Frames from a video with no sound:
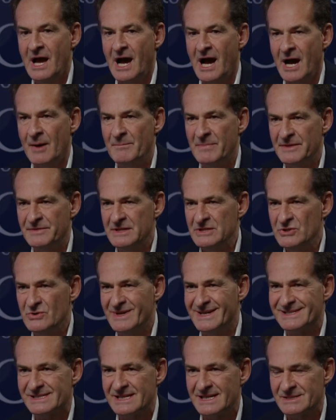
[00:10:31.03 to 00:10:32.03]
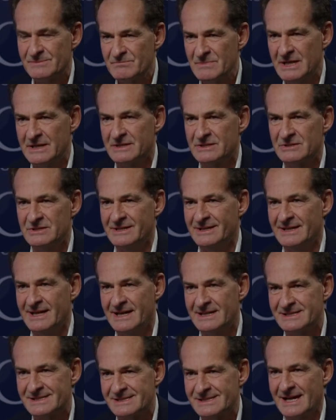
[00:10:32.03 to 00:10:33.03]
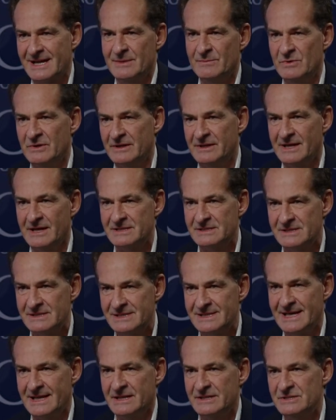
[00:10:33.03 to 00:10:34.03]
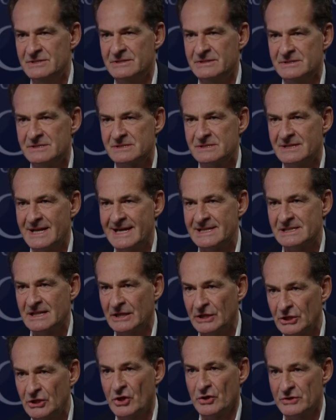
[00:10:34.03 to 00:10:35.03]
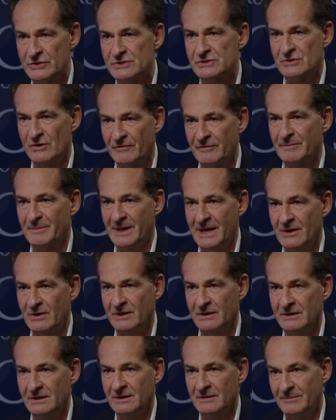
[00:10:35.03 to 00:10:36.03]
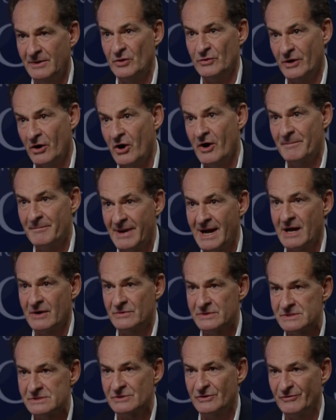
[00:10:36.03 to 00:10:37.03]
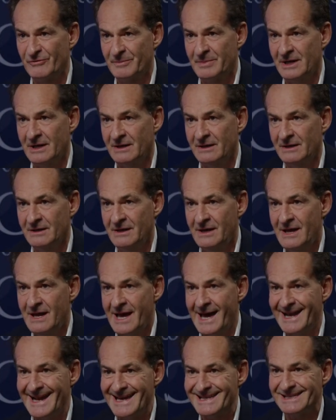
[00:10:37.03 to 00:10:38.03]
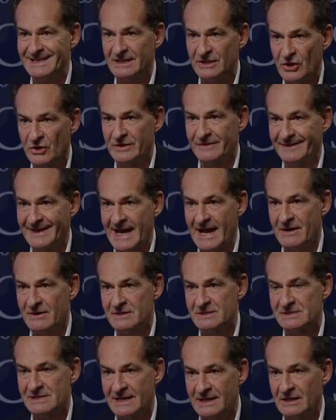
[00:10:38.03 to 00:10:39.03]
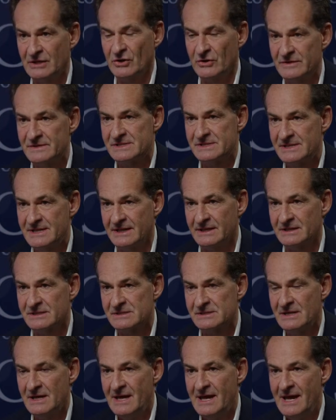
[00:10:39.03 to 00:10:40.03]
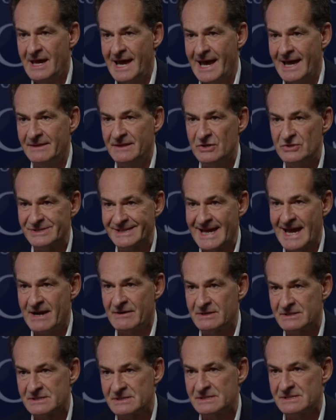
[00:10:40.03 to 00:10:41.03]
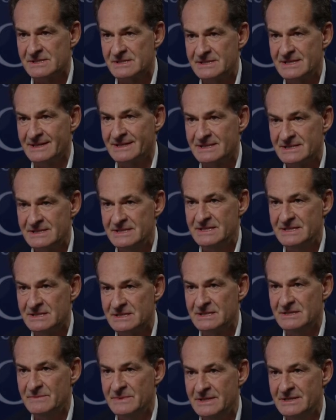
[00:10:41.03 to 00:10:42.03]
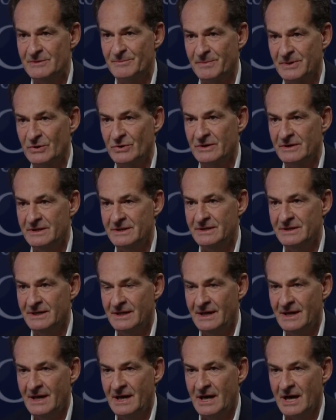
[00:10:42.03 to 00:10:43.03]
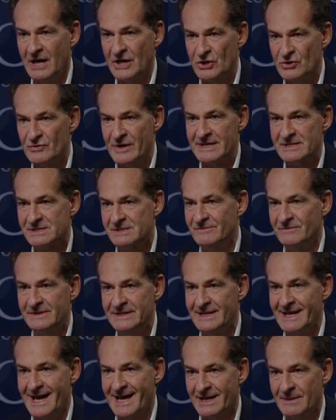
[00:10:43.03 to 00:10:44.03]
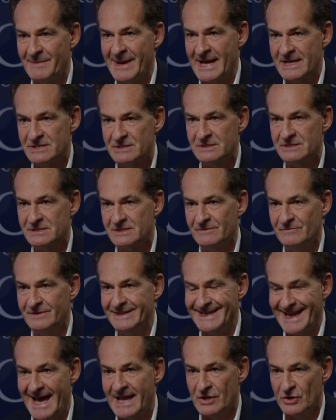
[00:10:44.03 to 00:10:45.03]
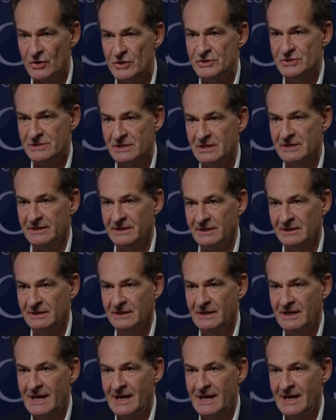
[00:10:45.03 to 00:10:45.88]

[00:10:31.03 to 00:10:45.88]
Um, but the US has military, it has cyber, it has intelligence, it has a lot of soft power, both hard power and soft power, and has a lot of carrots and a lot of sticks. And those carrots and sticks need to be deployed aggressively and imaginatively and urgently.